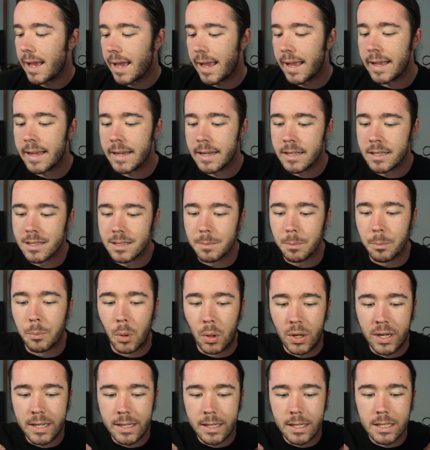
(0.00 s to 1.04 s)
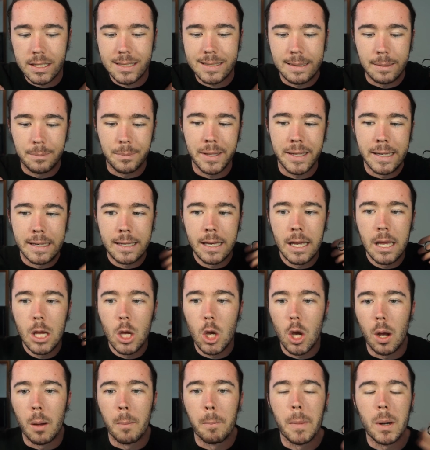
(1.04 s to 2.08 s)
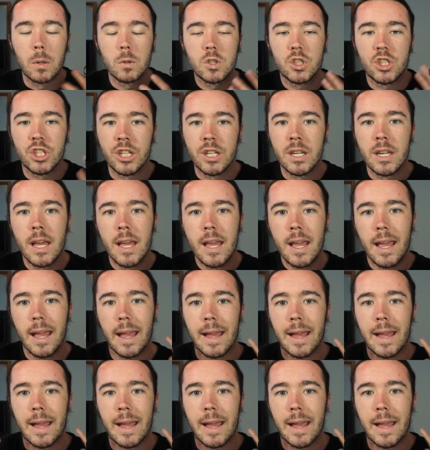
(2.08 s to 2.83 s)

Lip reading: and bring some like emotion